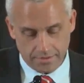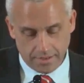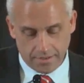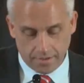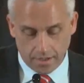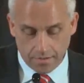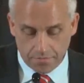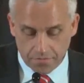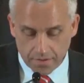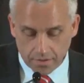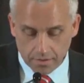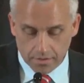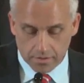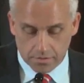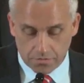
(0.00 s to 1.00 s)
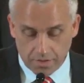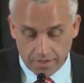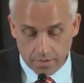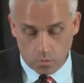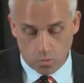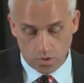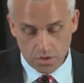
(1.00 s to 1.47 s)
And they fell at his feet
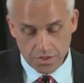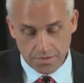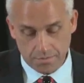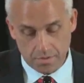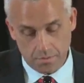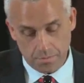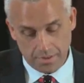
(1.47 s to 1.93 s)
and worshiped him.